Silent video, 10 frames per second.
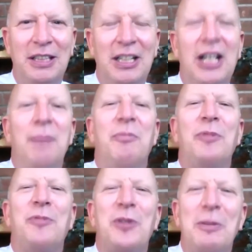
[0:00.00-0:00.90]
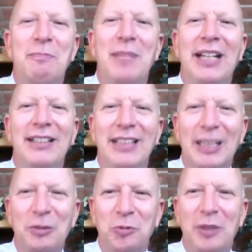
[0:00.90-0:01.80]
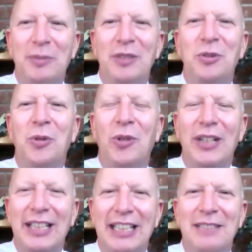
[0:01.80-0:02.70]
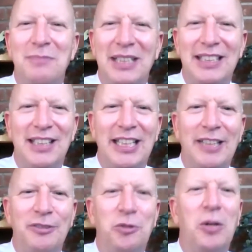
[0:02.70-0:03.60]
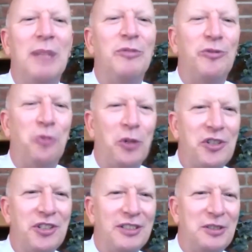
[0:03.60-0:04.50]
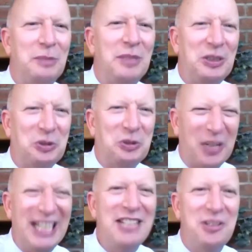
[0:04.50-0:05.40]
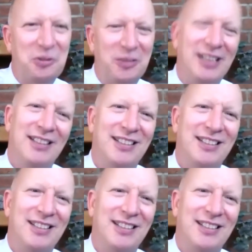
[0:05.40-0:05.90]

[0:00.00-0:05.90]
but for the men and women who are in my life, who I'm fortunate to be graced with,